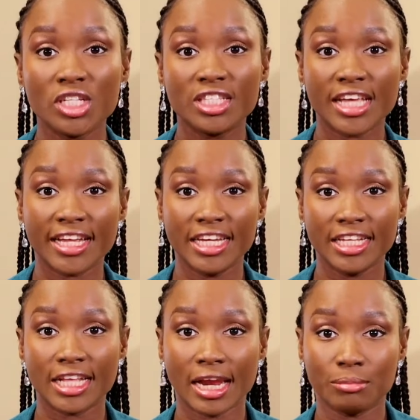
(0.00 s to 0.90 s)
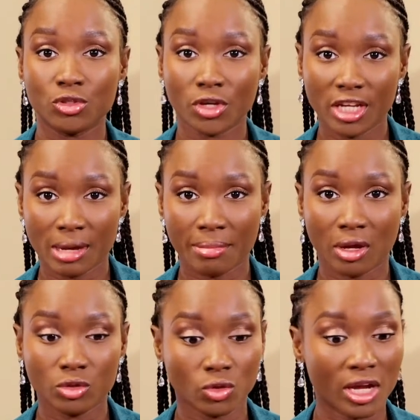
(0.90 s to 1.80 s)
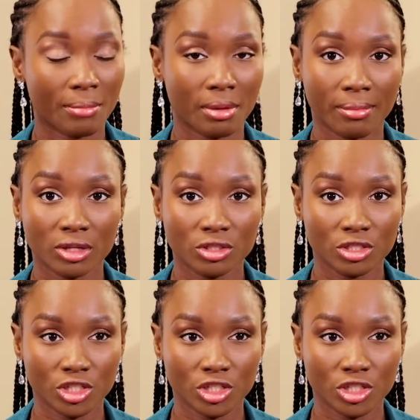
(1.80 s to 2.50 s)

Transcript: this technique that I'm talking about, or that I'm about to